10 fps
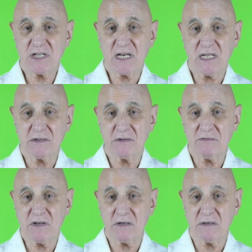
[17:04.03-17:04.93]
of
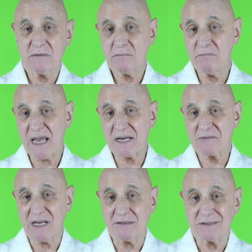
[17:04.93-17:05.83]
your
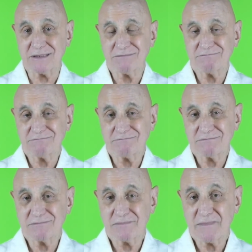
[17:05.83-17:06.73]
background?
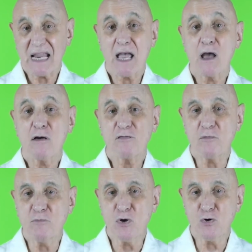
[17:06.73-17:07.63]
For mood.